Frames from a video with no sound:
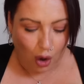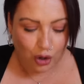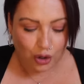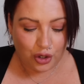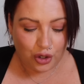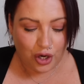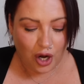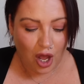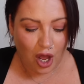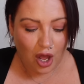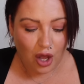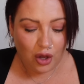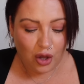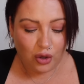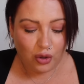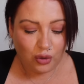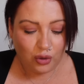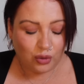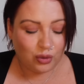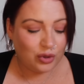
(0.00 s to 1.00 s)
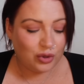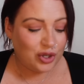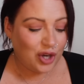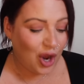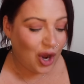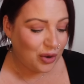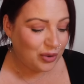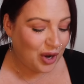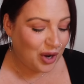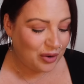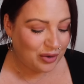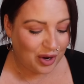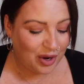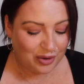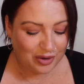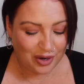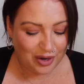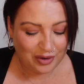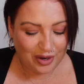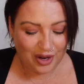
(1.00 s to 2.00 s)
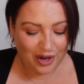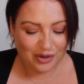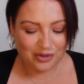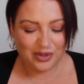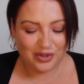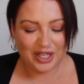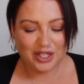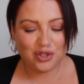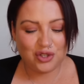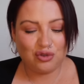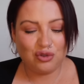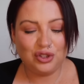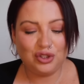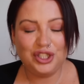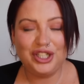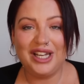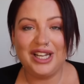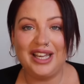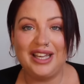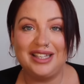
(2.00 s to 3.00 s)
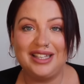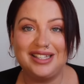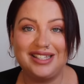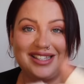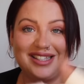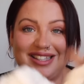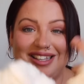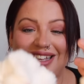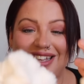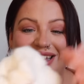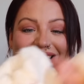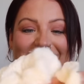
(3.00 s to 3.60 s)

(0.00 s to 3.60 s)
No, no, no, no, no, no. They're scrunchies.